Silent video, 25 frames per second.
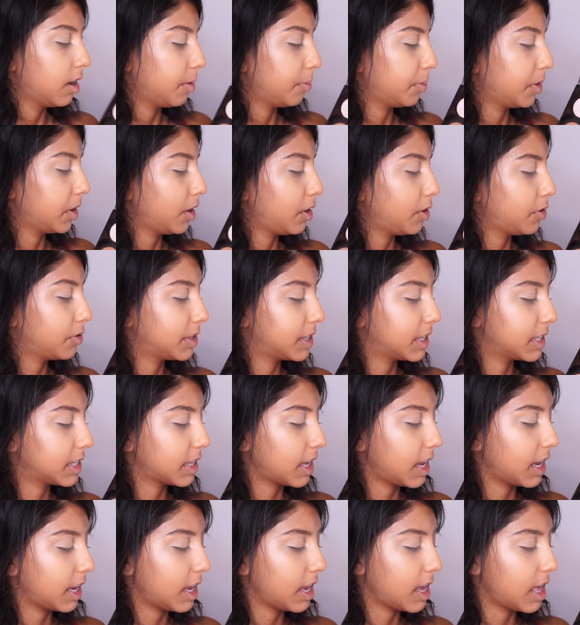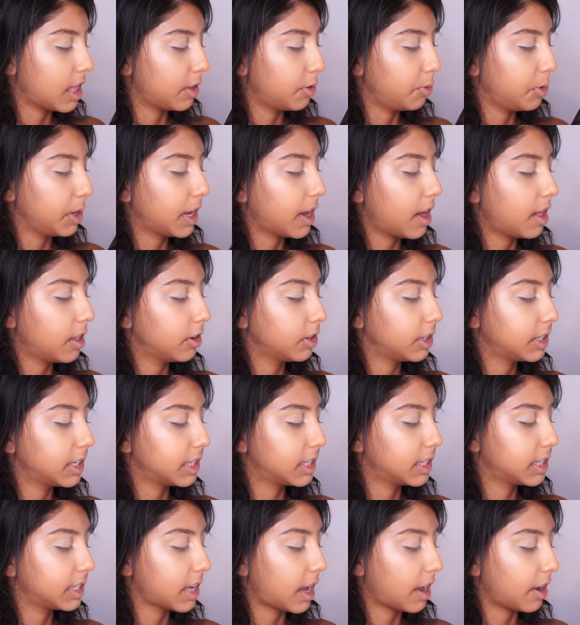I'm gonna use this like yellowy color
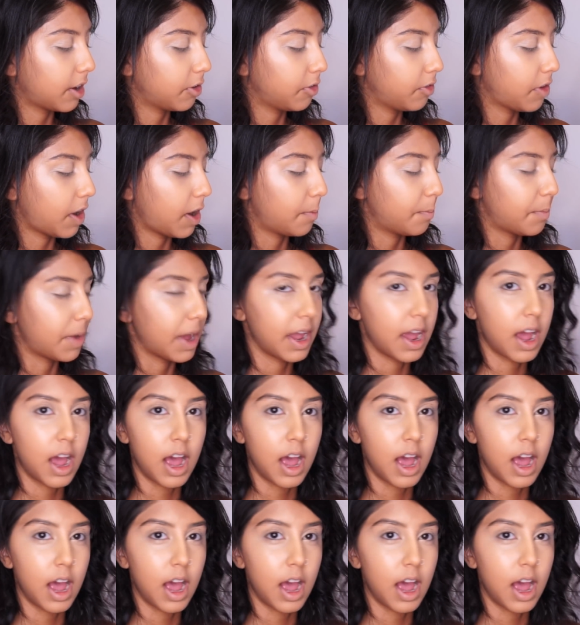to set around my